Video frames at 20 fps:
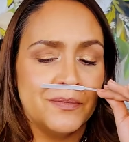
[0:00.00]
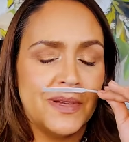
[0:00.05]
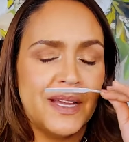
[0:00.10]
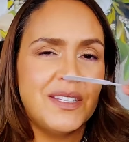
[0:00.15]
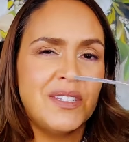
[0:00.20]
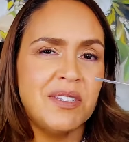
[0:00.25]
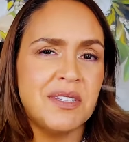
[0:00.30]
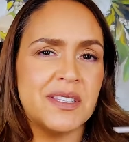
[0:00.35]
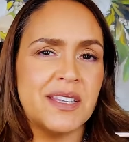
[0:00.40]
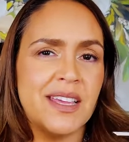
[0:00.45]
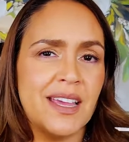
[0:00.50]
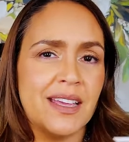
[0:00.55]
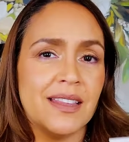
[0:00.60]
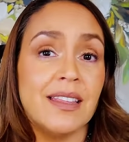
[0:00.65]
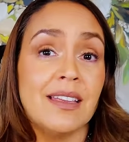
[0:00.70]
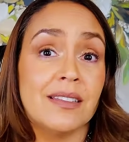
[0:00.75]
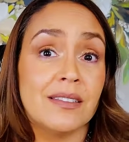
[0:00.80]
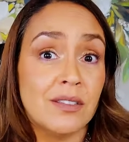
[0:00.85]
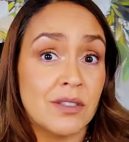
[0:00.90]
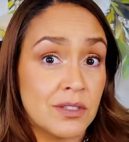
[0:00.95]
I just can't
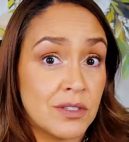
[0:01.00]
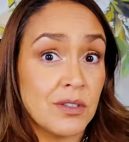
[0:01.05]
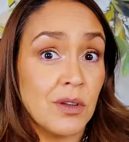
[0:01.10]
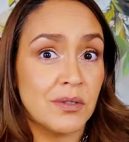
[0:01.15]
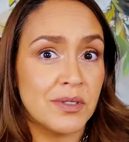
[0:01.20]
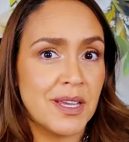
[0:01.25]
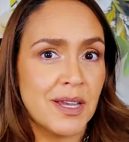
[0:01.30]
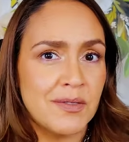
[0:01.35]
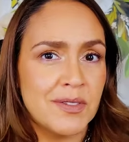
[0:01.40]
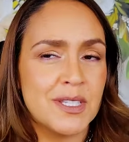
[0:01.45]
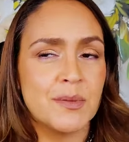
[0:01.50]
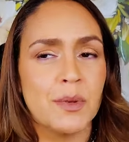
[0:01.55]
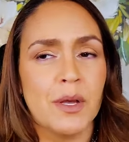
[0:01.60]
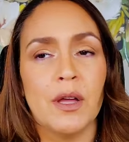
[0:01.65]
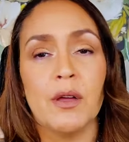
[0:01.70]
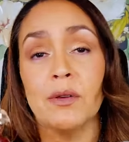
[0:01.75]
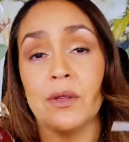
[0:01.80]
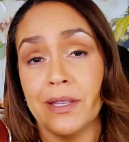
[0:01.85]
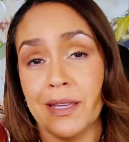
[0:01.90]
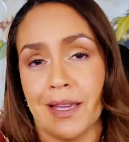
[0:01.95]
like the salt have a
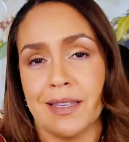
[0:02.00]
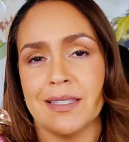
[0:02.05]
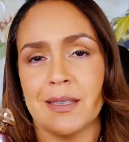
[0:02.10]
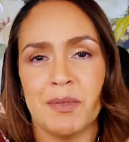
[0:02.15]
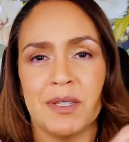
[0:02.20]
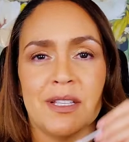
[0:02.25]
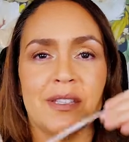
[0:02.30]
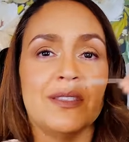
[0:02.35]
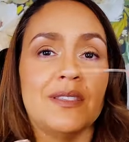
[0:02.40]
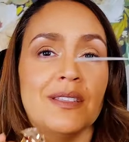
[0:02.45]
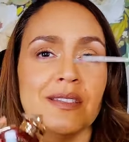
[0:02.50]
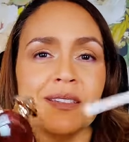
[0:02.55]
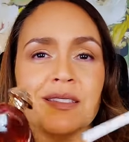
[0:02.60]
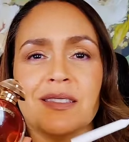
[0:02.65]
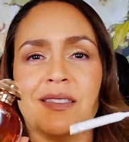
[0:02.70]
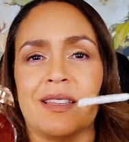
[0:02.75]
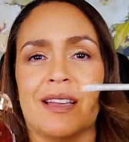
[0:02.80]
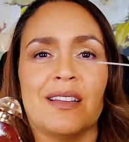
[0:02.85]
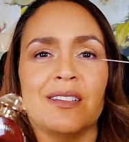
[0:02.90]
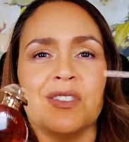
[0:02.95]
smell. Yes, I mean the, the,
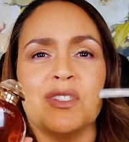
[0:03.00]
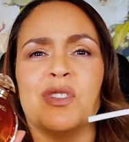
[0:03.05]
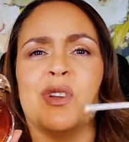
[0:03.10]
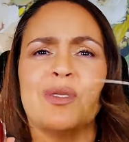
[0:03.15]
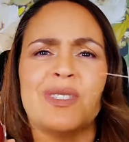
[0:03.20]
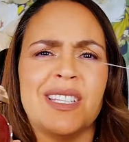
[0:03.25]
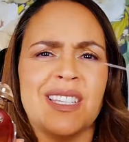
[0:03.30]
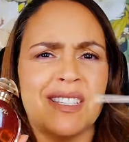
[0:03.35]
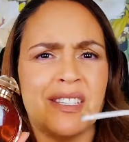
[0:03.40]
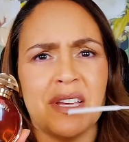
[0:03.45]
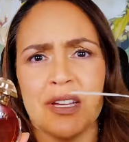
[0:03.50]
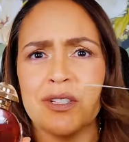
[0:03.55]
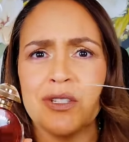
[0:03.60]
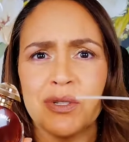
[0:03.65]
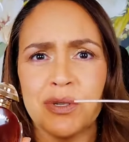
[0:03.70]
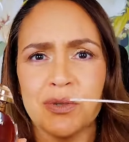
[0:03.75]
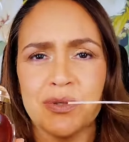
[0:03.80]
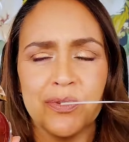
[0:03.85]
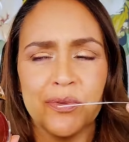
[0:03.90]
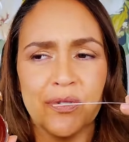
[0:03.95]
it's like a salty
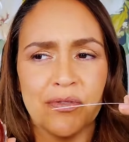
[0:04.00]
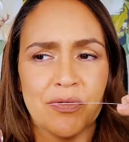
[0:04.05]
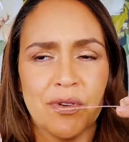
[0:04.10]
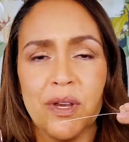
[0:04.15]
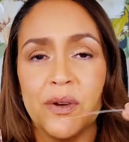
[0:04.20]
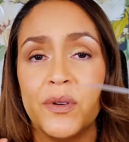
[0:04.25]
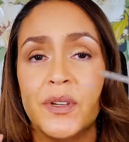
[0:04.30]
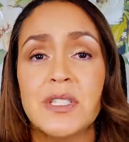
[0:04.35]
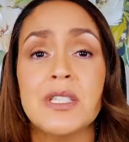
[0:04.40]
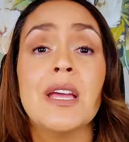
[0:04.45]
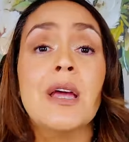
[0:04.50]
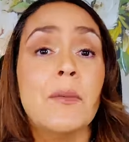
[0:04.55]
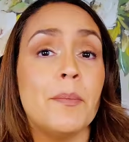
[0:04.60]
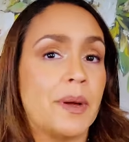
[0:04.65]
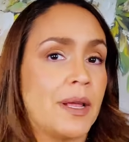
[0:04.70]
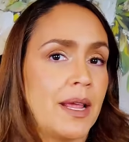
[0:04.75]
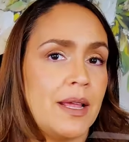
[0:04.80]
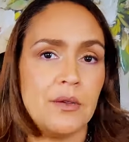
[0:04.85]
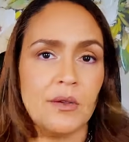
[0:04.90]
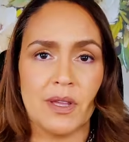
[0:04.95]
texture to a fragrance,
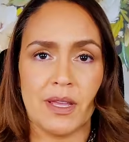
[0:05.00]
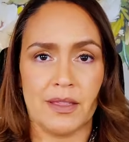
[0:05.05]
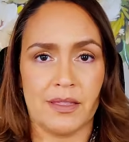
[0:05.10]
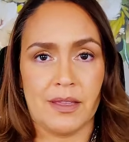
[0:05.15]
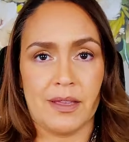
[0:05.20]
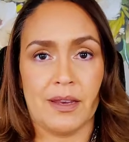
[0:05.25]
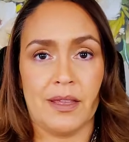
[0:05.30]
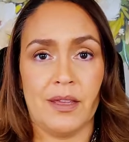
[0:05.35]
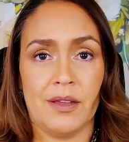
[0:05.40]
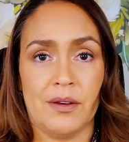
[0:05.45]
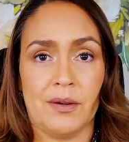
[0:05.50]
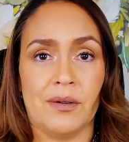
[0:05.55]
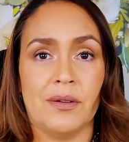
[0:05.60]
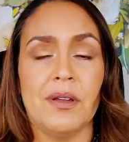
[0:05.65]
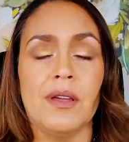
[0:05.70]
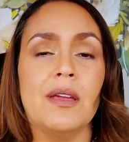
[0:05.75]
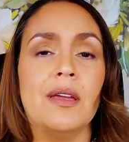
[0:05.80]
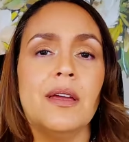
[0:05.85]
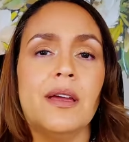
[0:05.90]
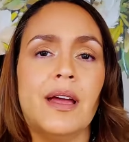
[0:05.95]
but I don't get that here.